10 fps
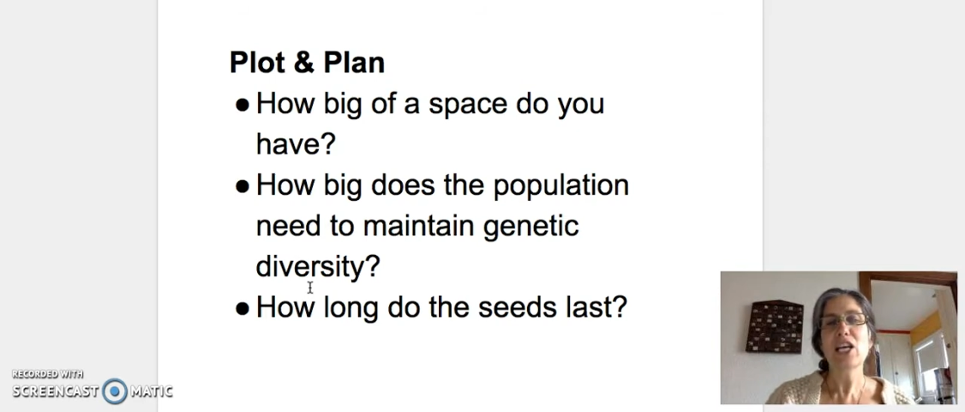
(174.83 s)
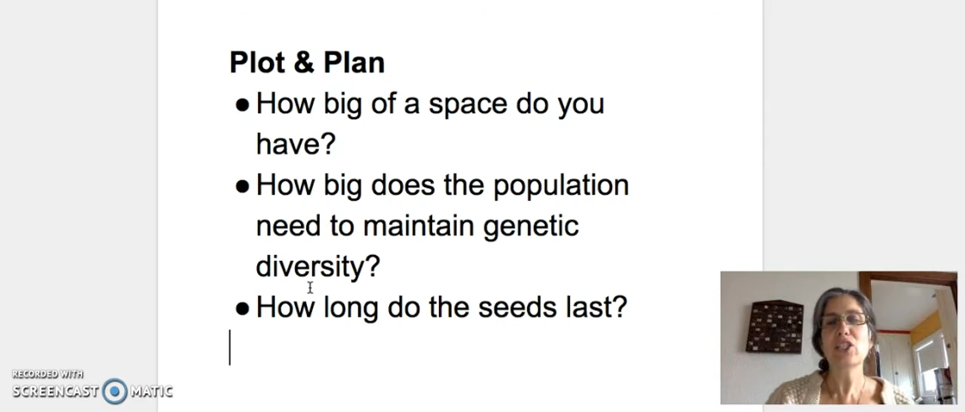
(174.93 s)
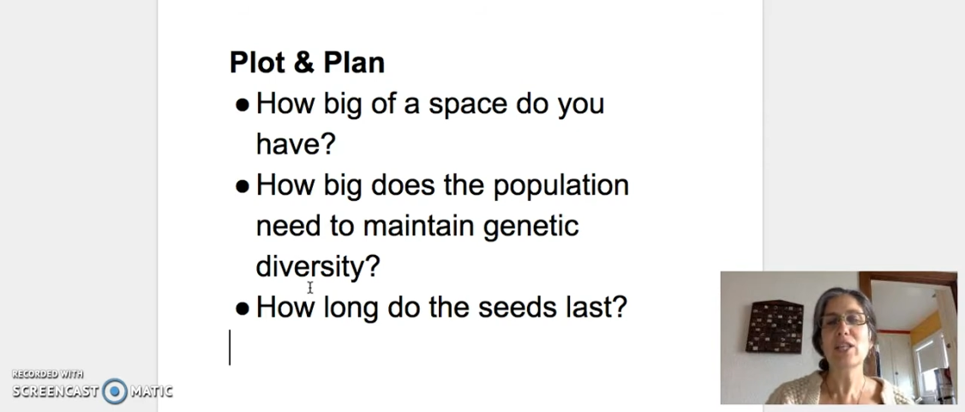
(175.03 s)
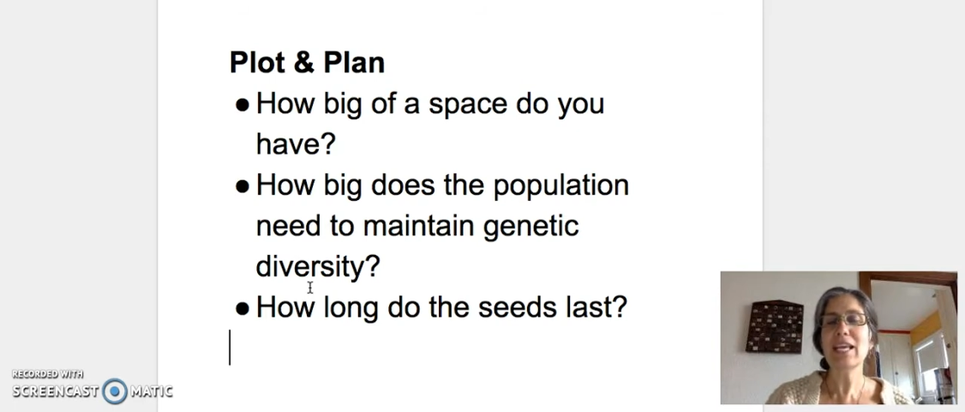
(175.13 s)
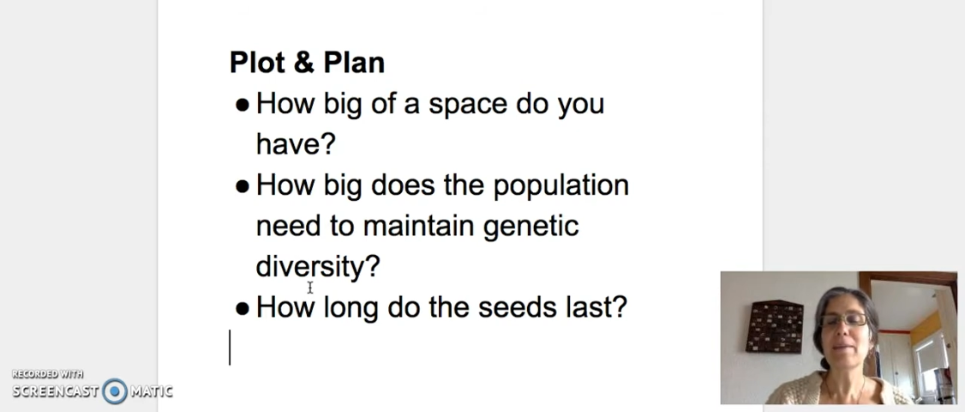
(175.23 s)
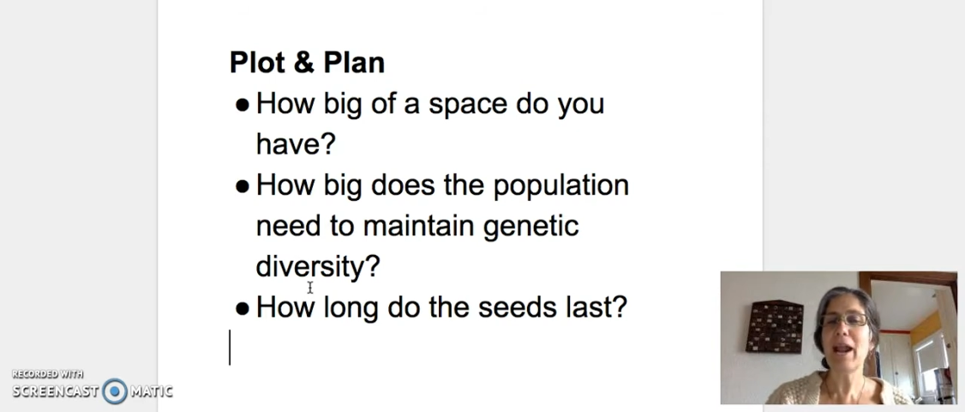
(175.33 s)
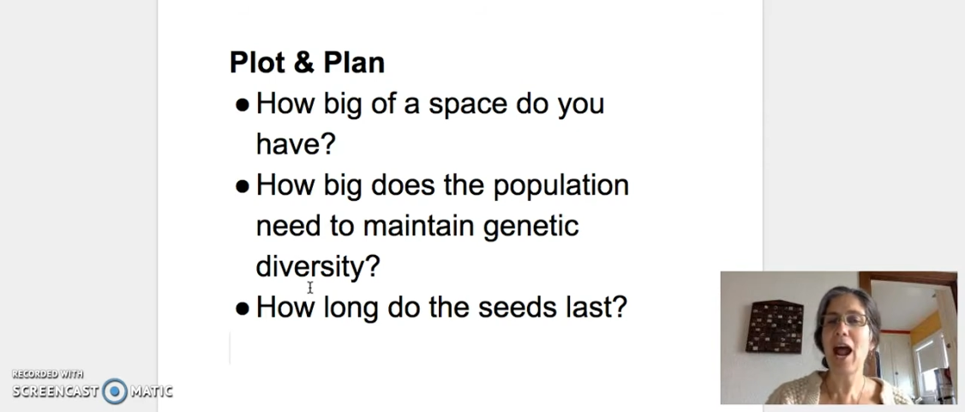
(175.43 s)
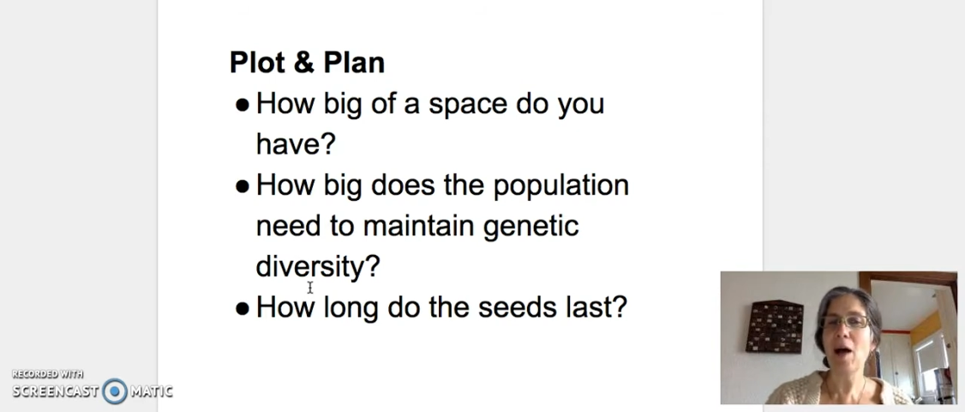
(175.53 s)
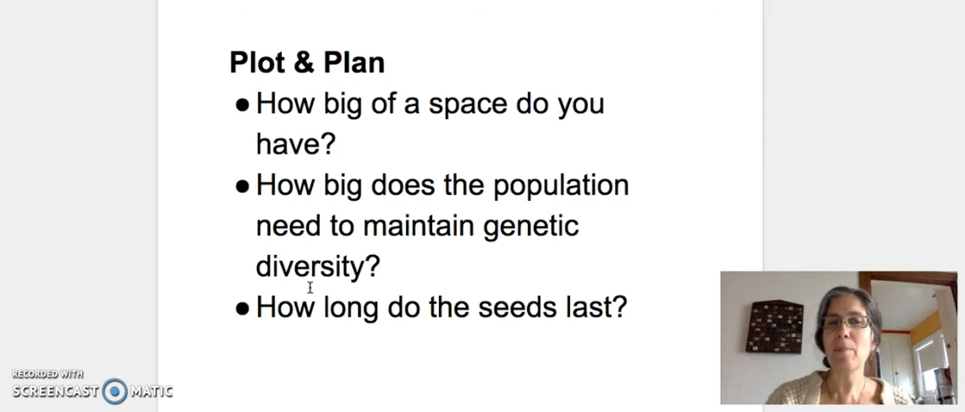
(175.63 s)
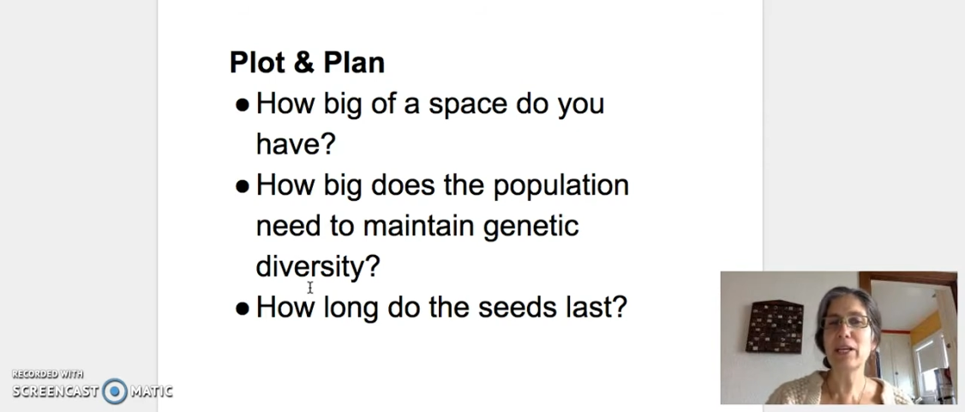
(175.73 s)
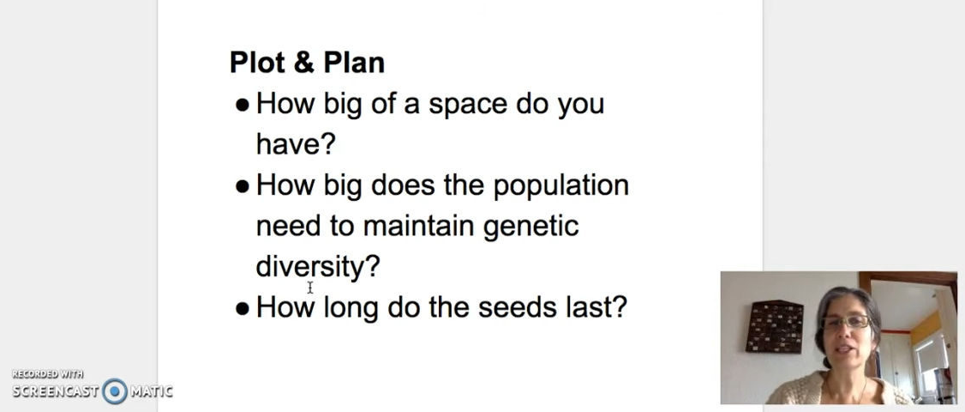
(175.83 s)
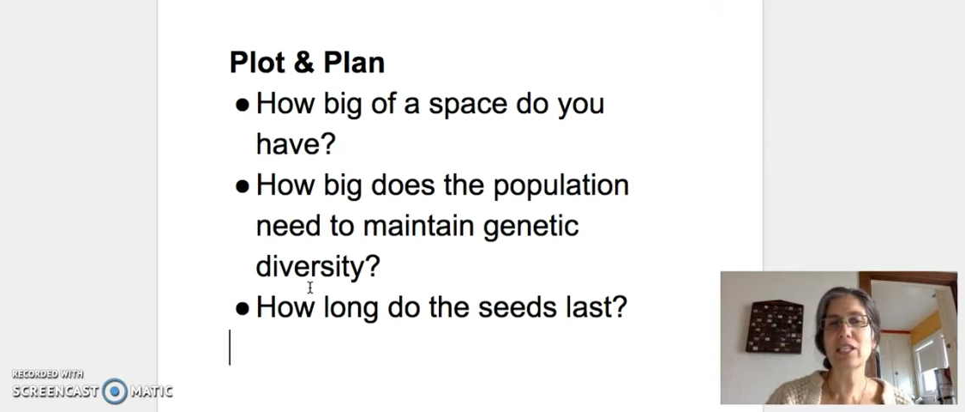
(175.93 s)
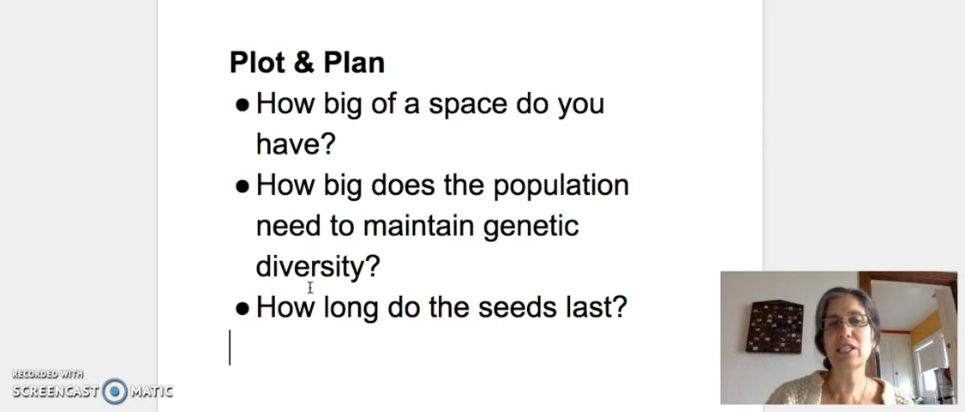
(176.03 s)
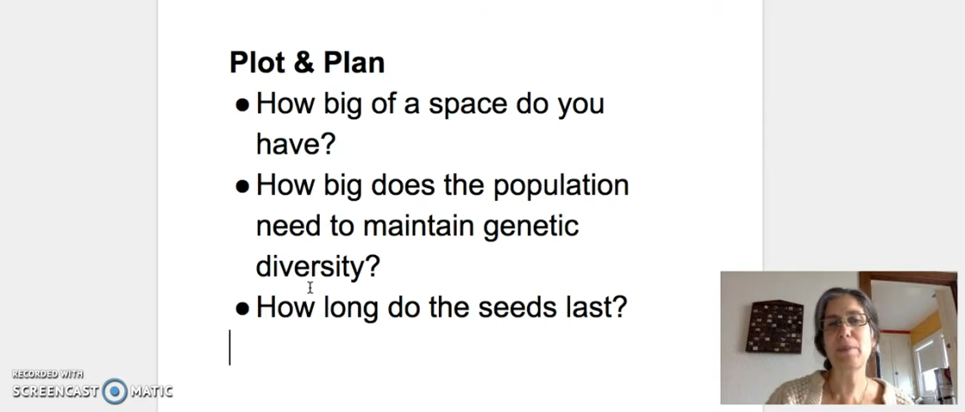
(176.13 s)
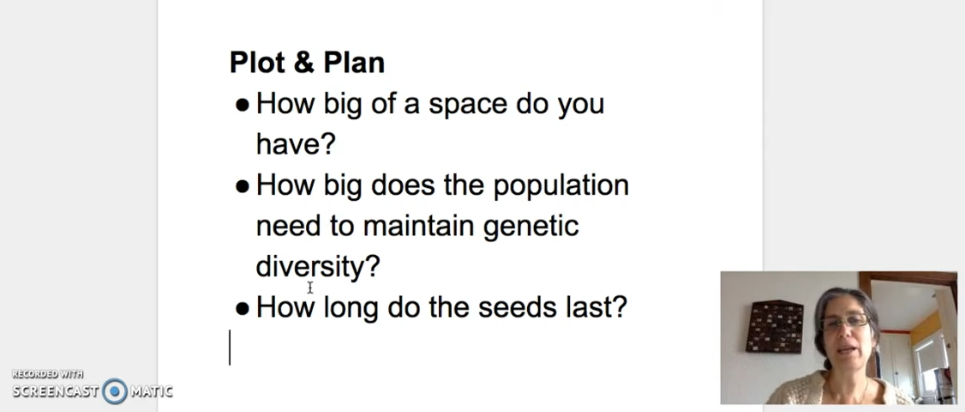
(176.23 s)
So thinking about how big is
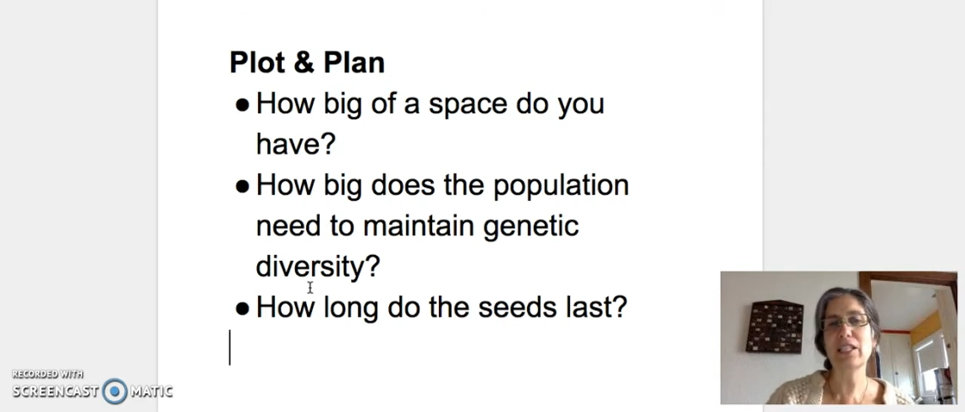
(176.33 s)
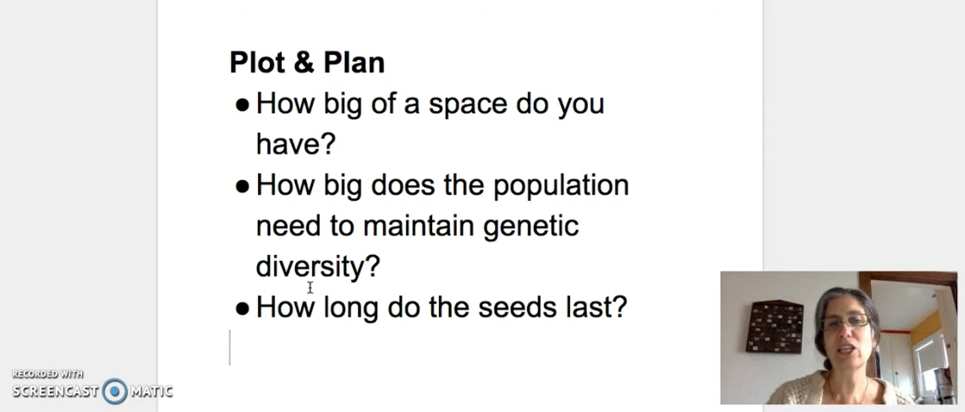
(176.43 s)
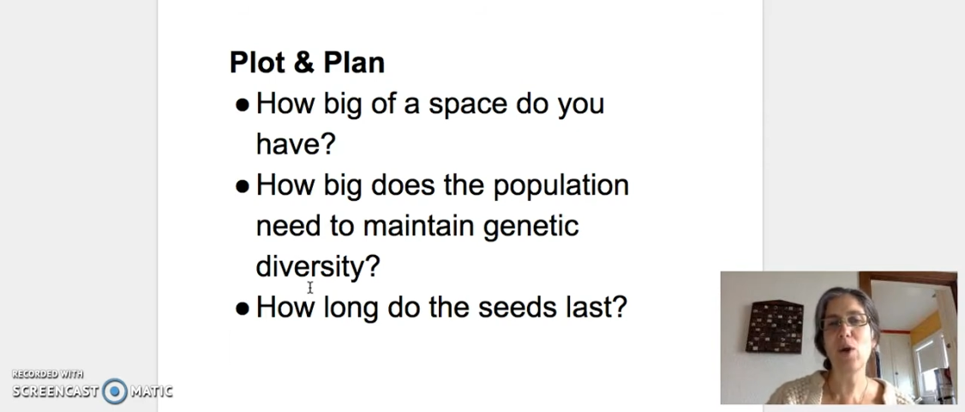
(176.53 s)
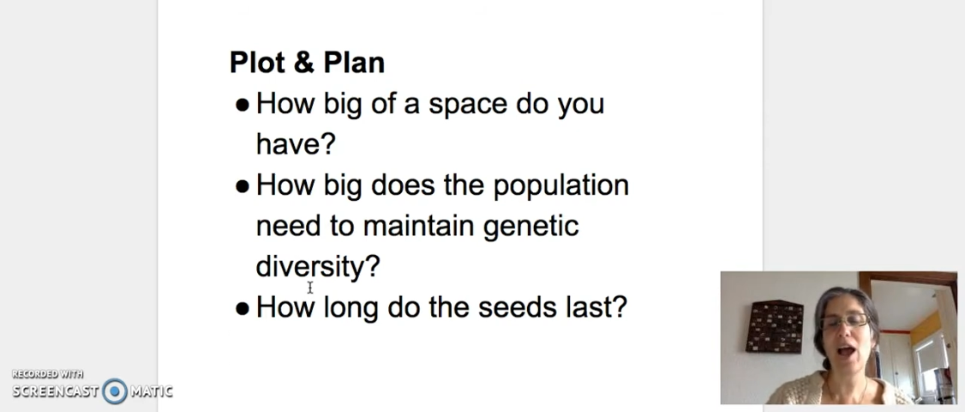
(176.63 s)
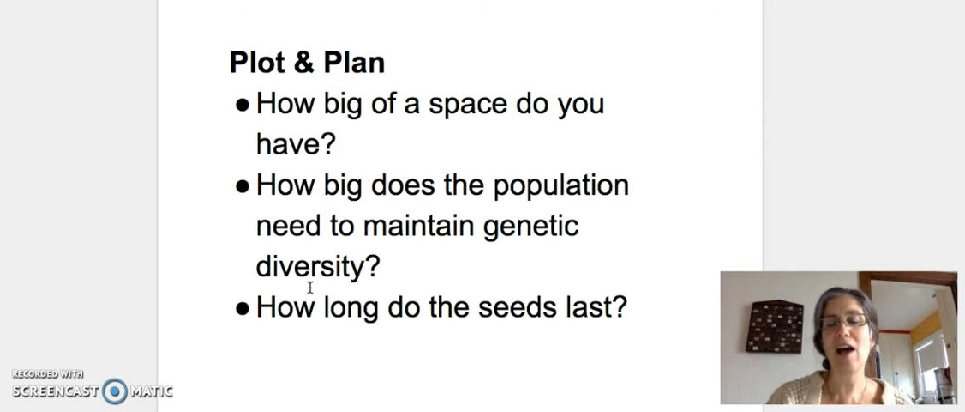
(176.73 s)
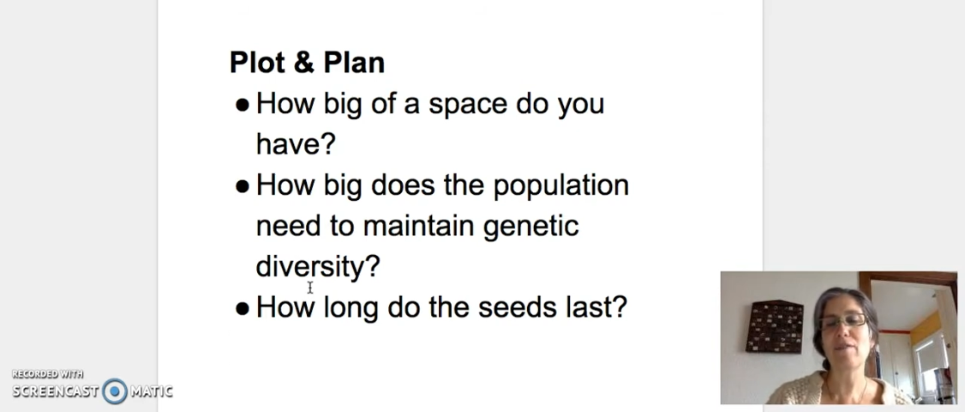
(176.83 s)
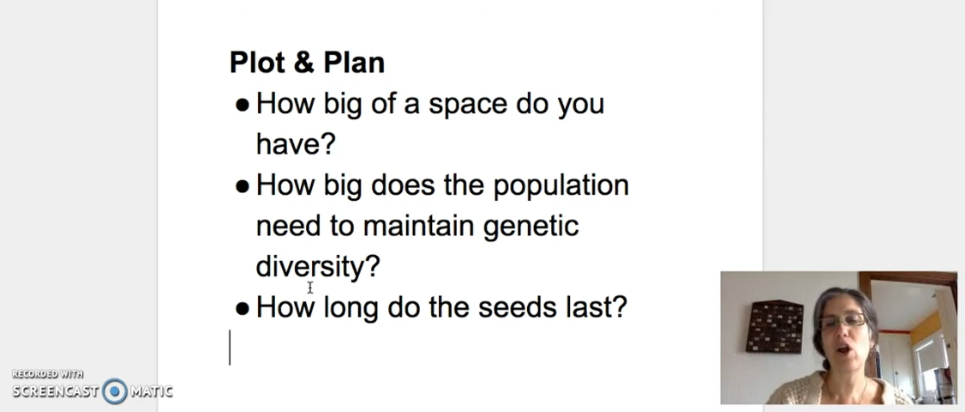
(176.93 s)
the space that you have,